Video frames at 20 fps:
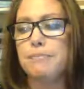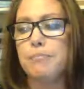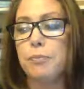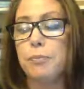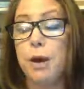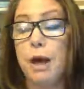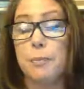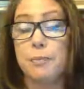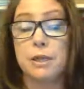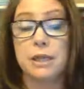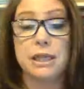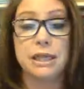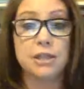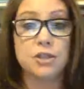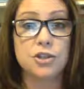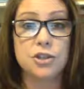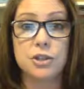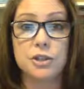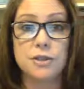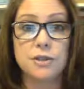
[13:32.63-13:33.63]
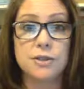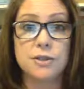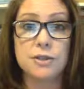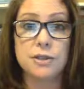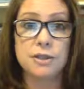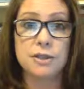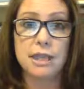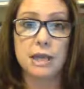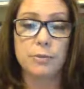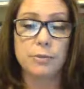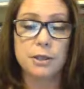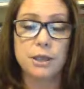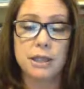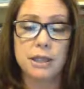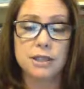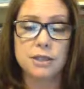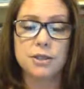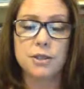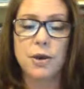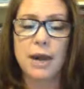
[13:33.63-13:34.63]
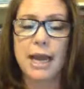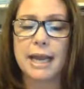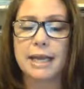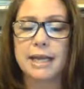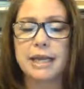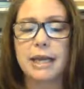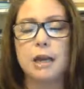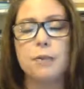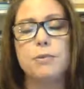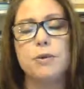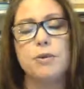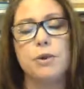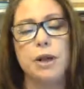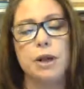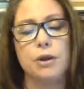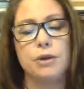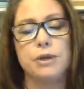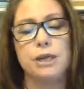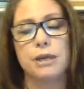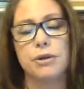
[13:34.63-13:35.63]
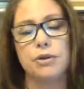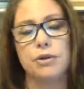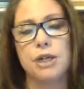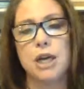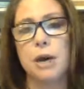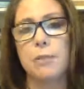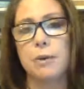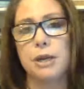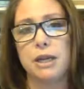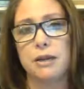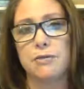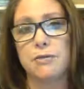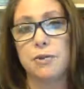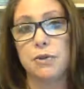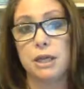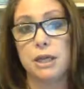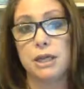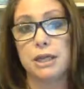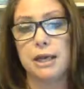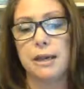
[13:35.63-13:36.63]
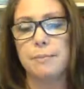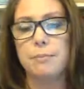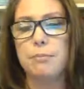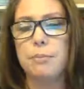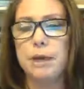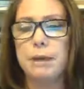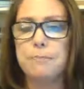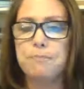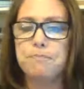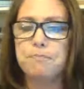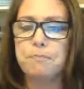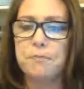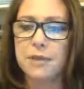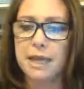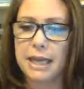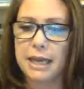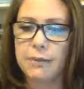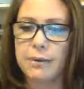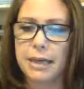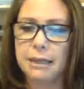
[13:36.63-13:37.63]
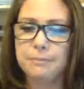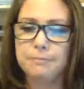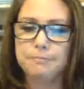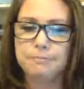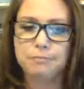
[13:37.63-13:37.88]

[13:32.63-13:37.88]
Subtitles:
populations? This type of thing. So I can help you narrow down your topic if you need that. But anyway,